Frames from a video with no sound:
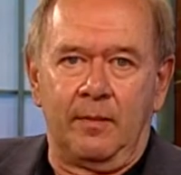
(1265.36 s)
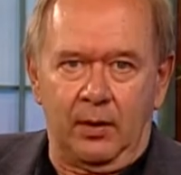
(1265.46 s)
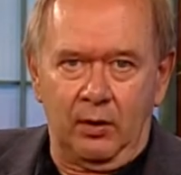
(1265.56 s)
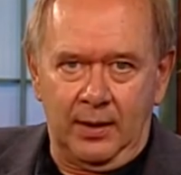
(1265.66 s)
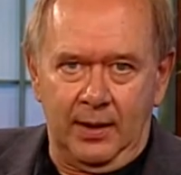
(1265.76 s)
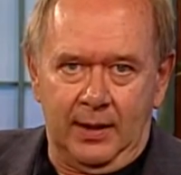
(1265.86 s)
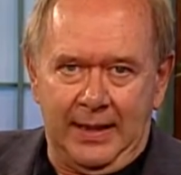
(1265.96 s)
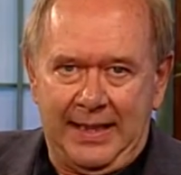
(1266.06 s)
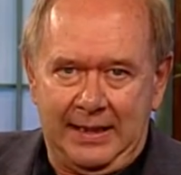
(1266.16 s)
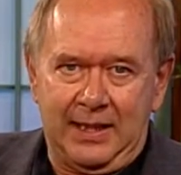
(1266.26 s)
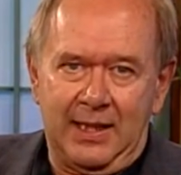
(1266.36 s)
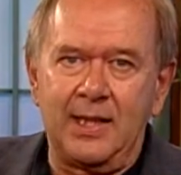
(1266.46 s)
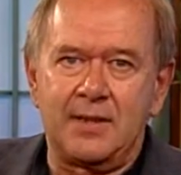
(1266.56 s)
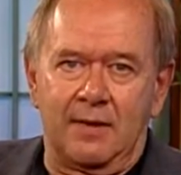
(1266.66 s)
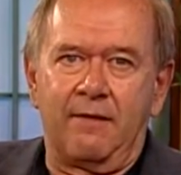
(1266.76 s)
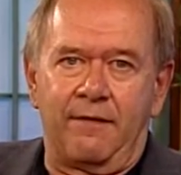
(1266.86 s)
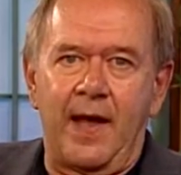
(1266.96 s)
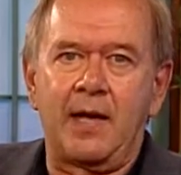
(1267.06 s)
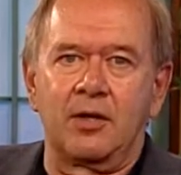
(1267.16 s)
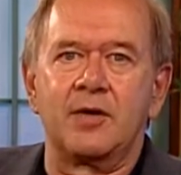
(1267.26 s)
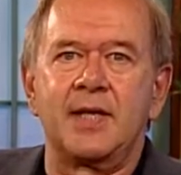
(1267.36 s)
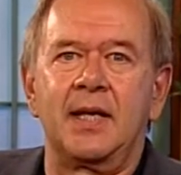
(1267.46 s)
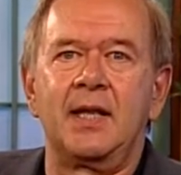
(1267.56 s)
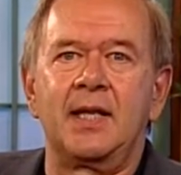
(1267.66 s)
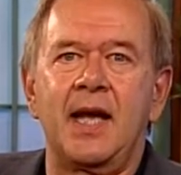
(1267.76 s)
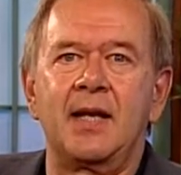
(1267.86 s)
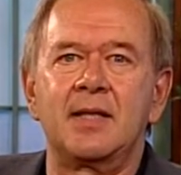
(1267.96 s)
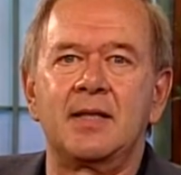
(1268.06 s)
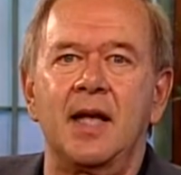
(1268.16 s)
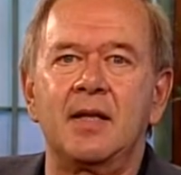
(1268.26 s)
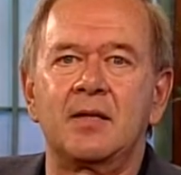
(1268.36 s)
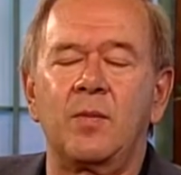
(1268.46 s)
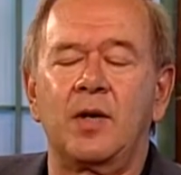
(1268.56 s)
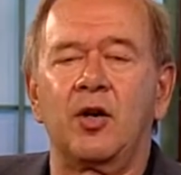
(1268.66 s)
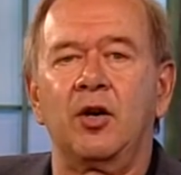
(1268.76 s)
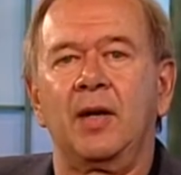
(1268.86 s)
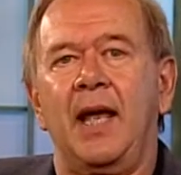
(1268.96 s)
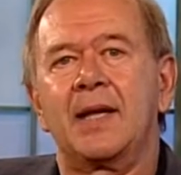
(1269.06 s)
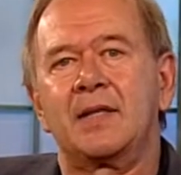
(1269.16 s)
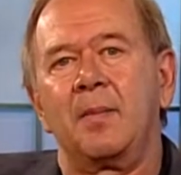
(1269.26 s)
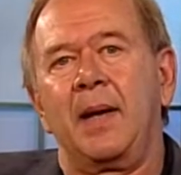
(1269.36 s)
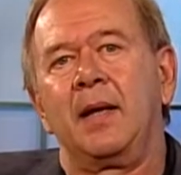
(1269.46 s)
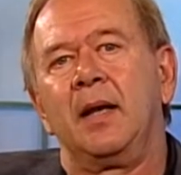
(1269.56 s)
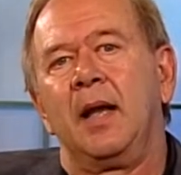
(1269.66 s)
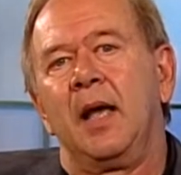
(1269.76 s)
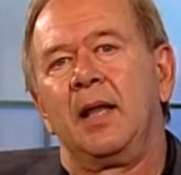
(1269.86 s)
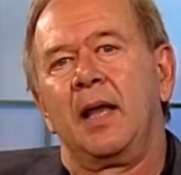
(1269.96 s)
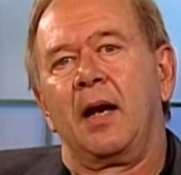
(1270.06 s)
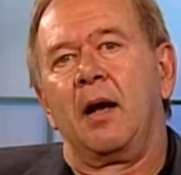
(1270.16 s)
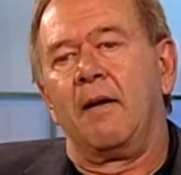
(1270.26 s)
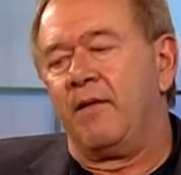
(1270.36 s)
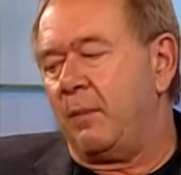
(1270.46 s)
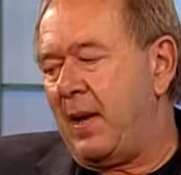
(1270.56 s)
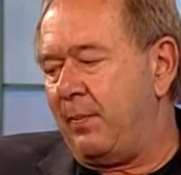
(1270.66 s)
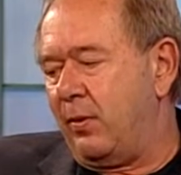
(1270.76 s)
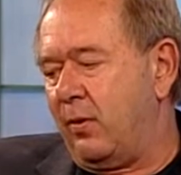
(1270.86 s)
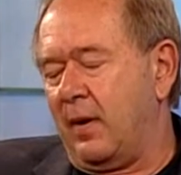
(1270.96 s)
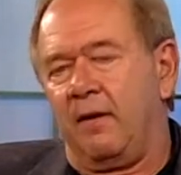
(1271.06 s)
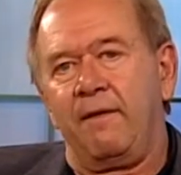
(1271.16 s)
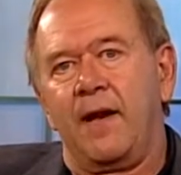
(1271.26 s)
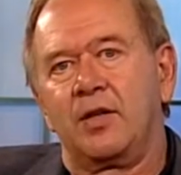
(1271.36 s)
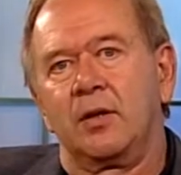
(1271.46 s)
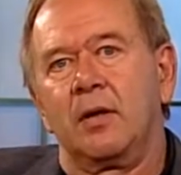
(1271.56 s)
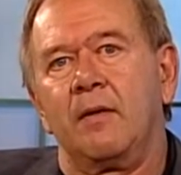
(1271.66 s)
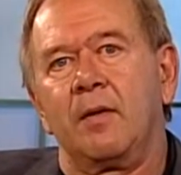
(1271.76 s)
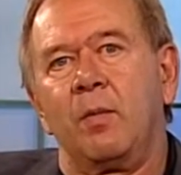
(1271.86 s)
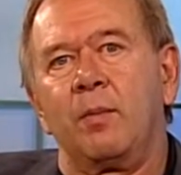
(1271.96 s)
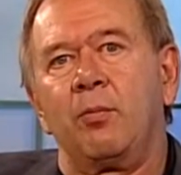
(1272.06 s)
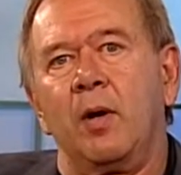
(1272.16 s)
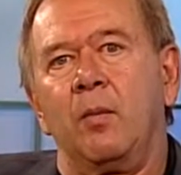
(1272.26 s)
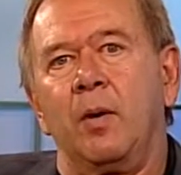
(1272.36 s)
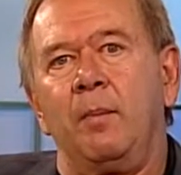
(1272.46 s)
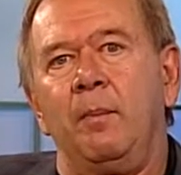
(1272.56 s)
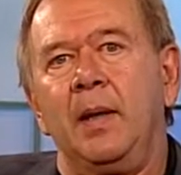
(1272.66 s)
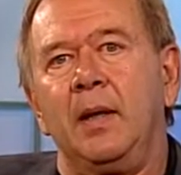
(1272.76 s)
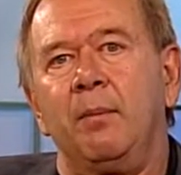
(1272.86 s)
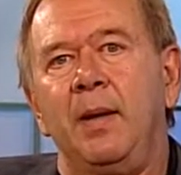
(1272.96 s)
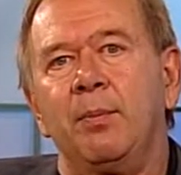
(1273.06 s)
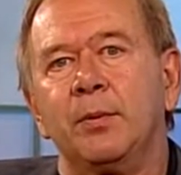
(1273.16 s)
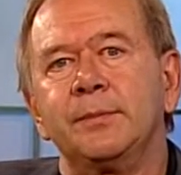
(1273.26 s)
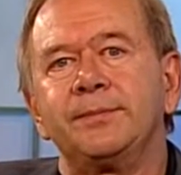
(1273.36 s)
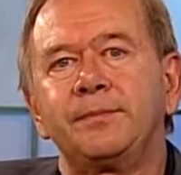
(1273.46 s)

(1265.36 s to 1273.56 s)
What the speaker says: looking at these factors, and in the United States, we currently estimate that of the people who are infection, of the 1.1 million people